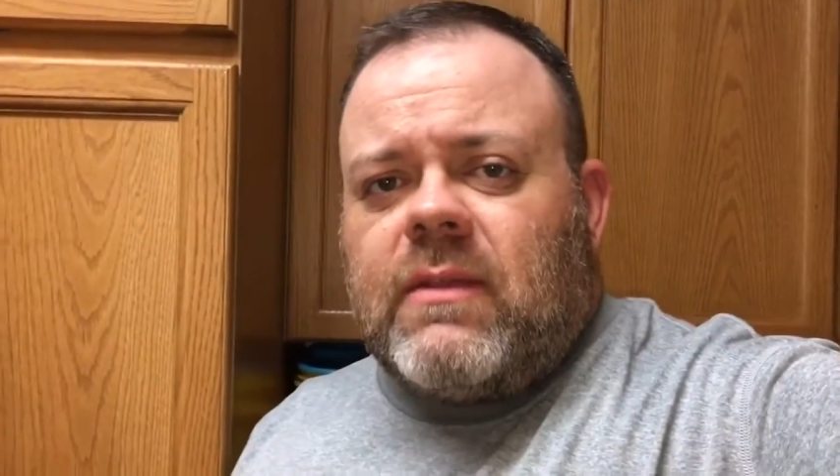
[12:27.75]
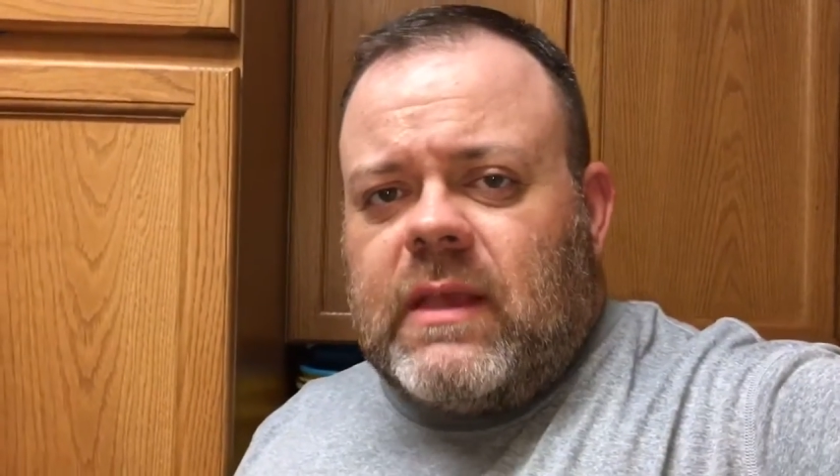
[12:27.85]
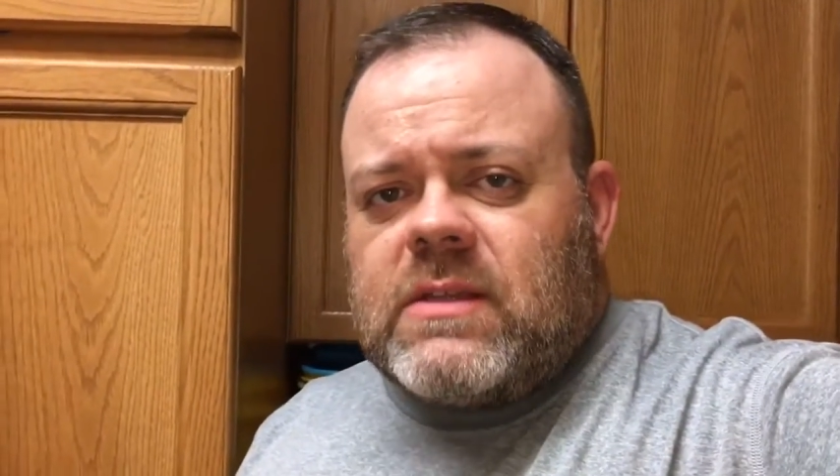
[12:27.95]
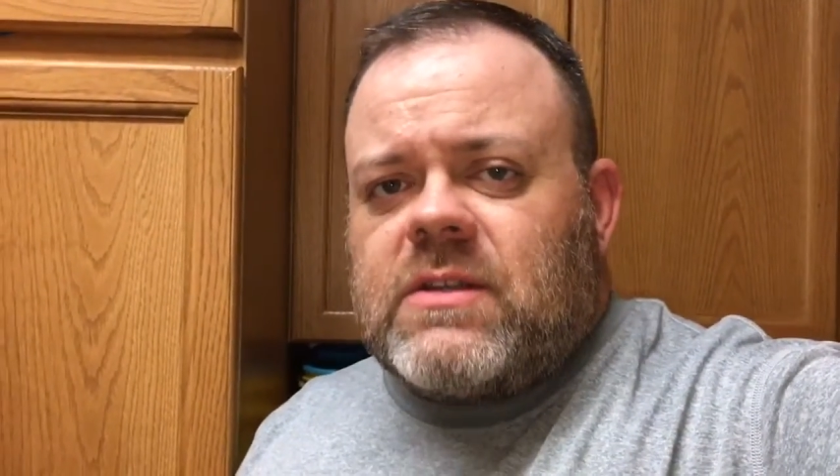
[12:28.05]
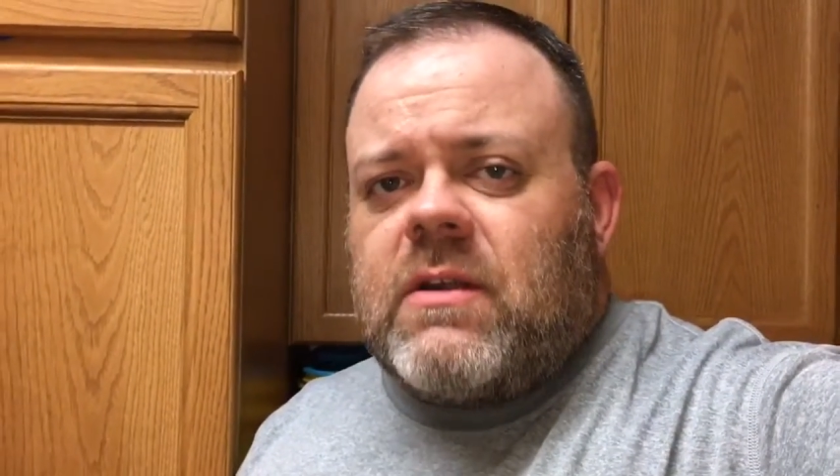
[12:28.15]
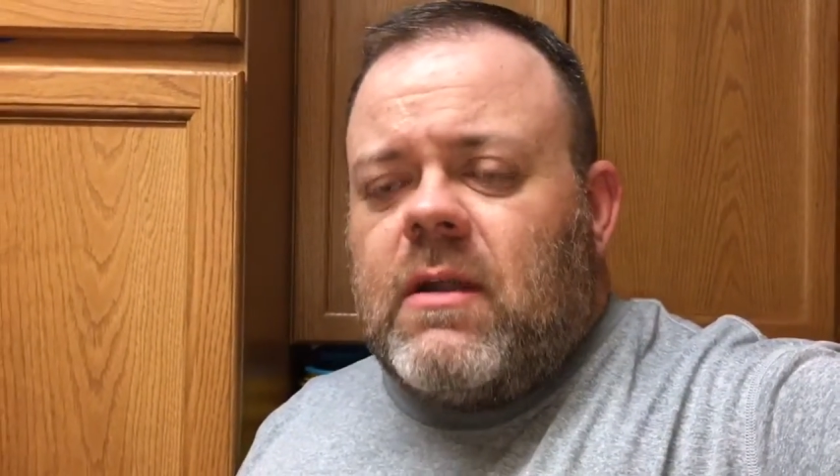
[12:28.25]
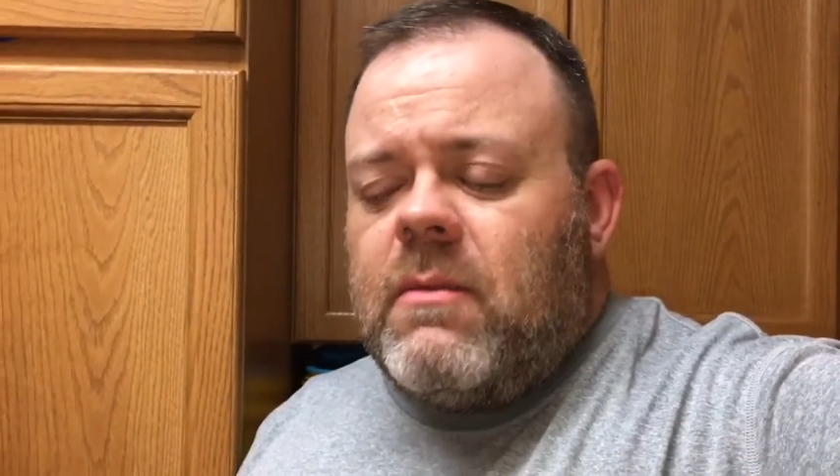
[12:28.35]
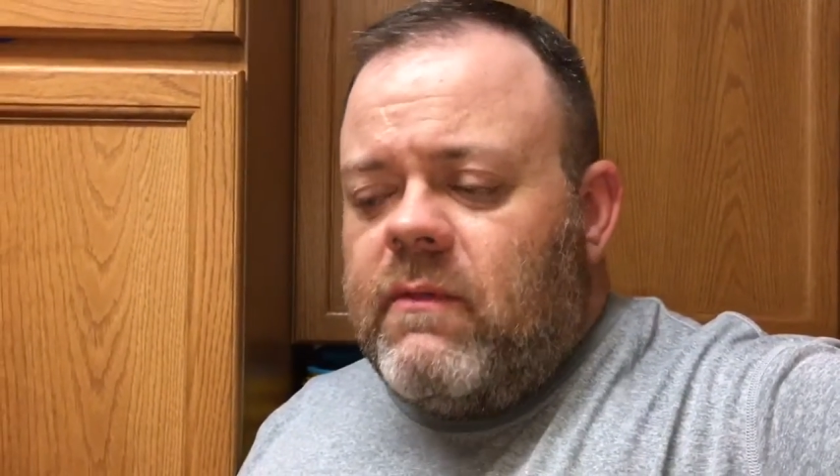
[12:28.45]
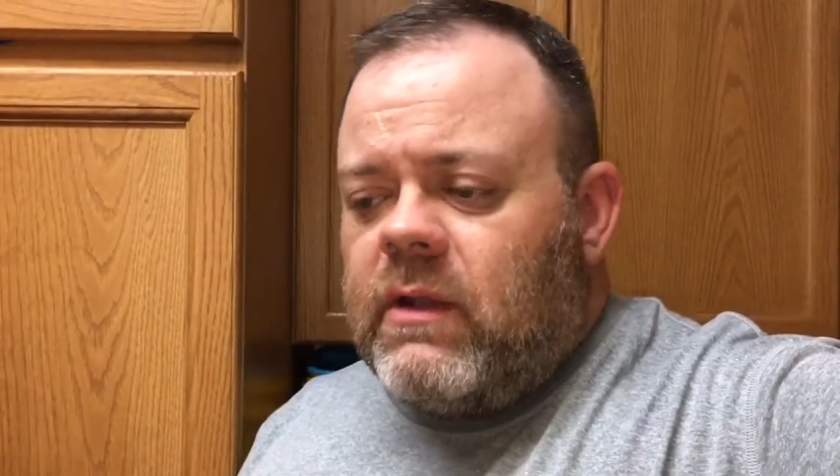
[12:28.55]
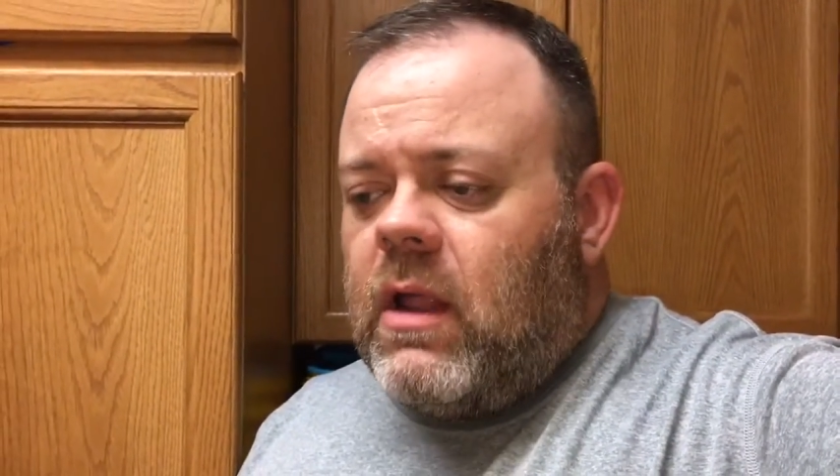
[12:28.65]
Things are starting
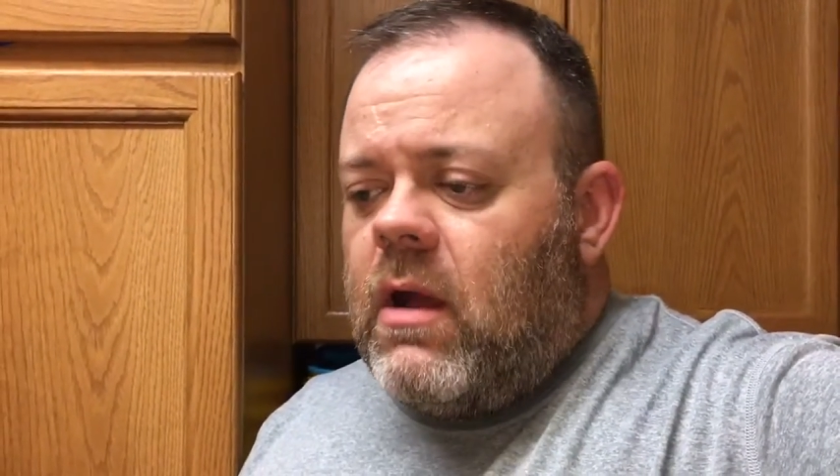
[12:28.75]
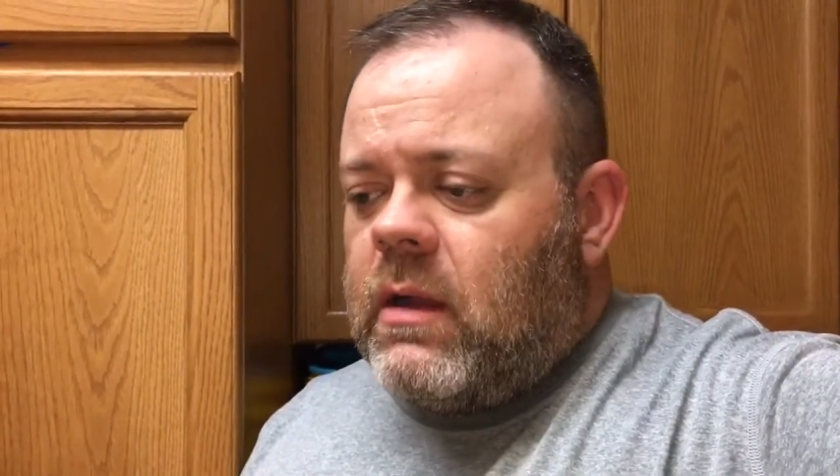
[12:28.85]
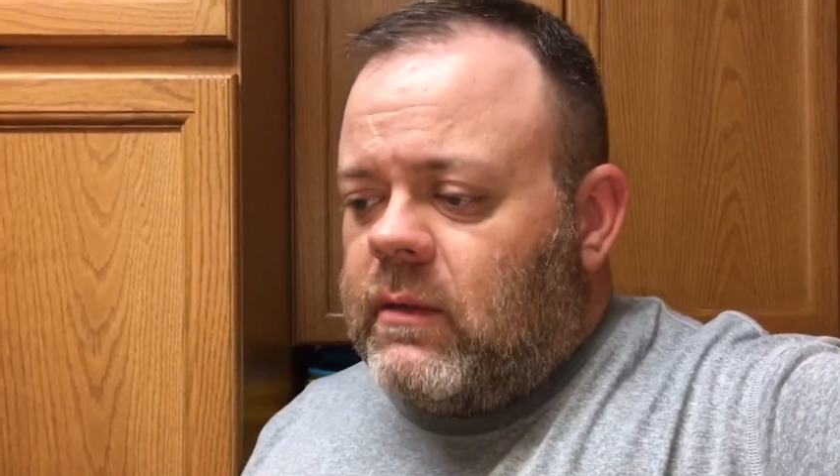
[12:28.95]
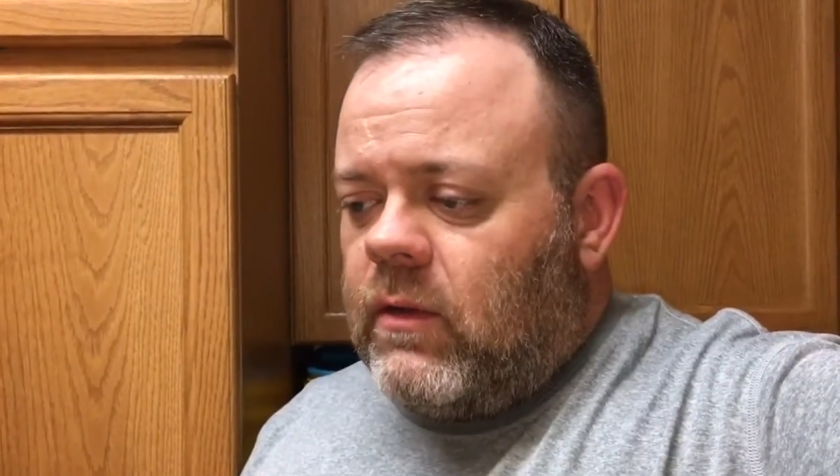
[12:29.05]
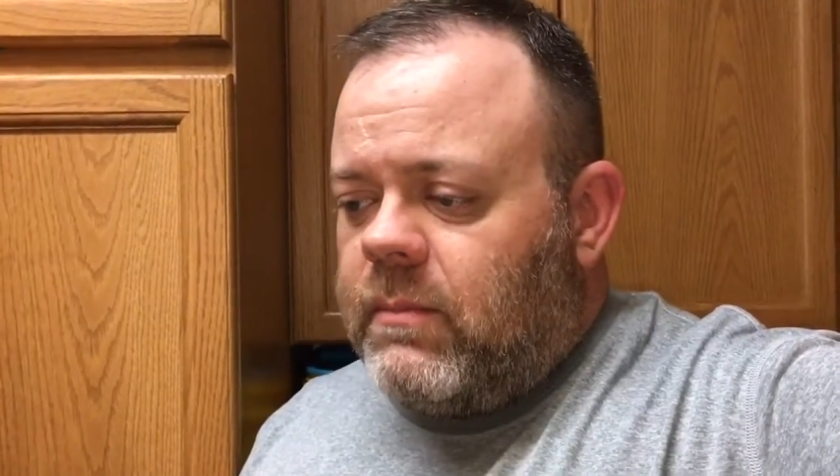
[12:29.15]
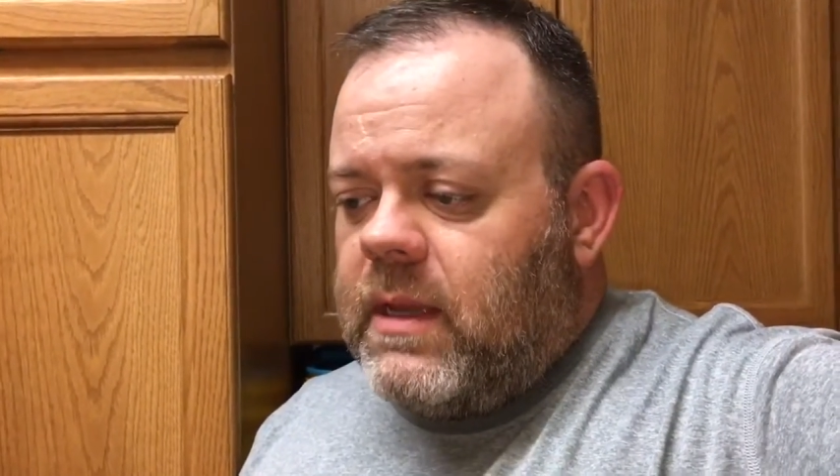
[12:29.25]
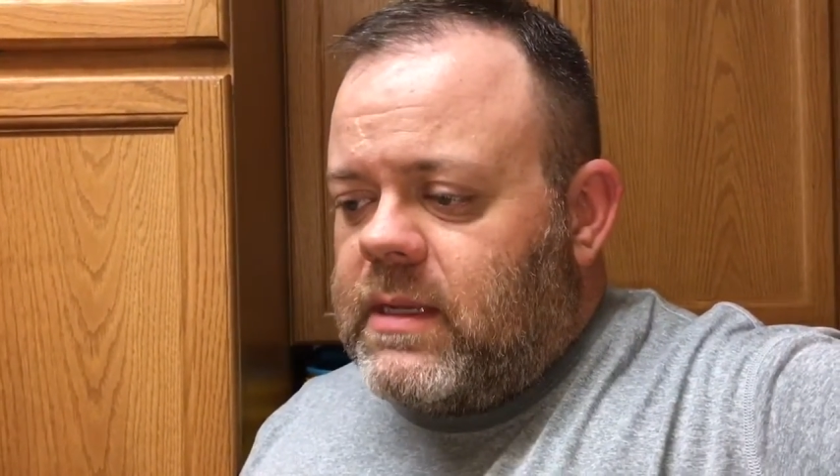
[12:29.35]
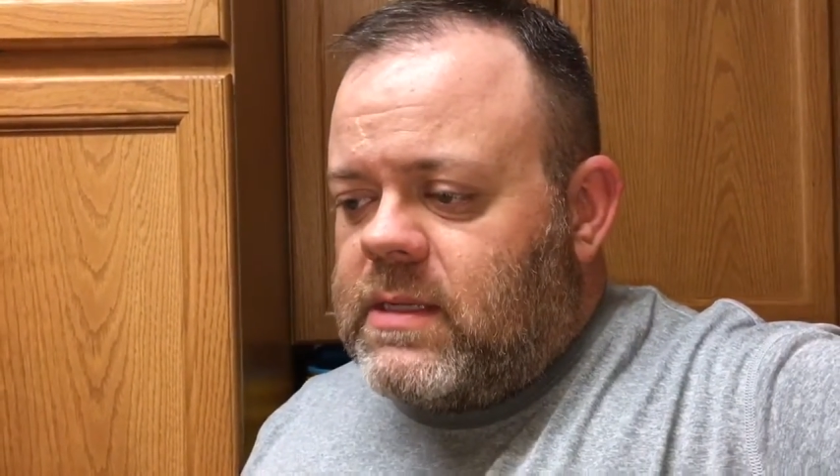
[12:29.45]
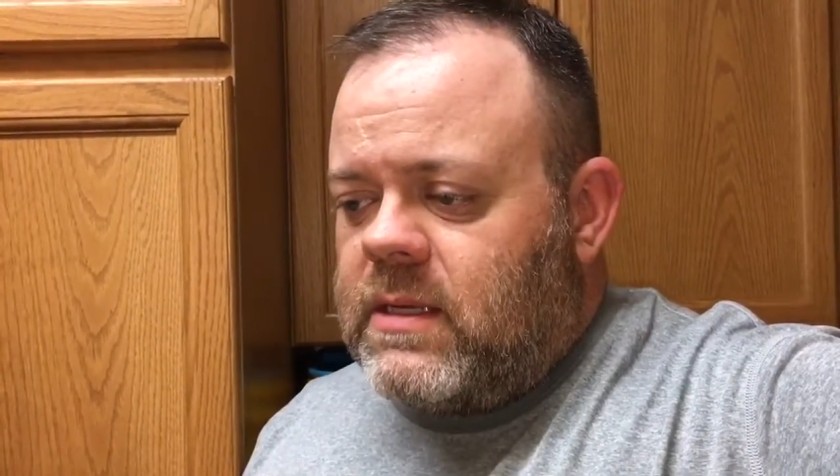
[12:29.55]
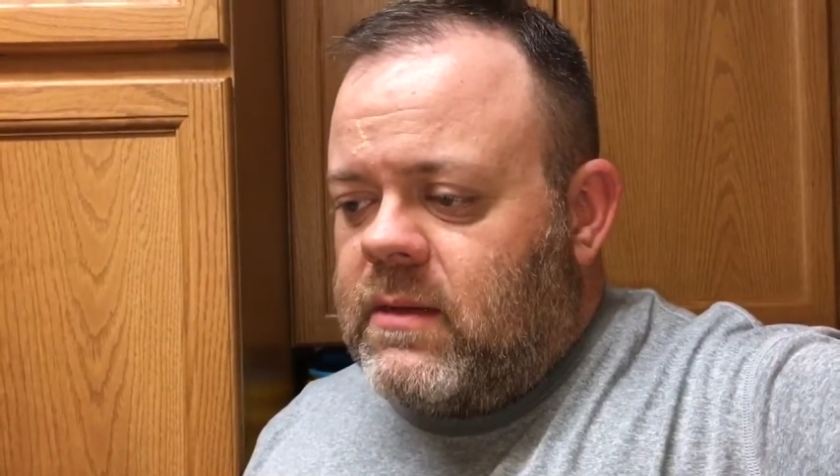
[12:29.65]
to move along a little
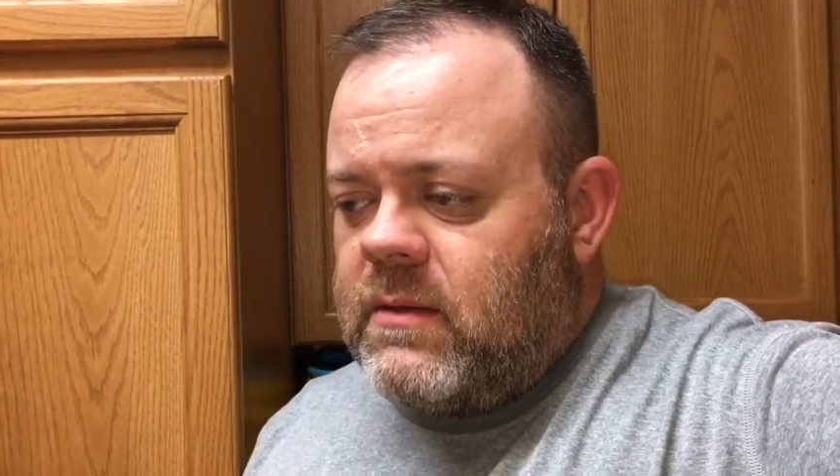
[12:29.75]
bit.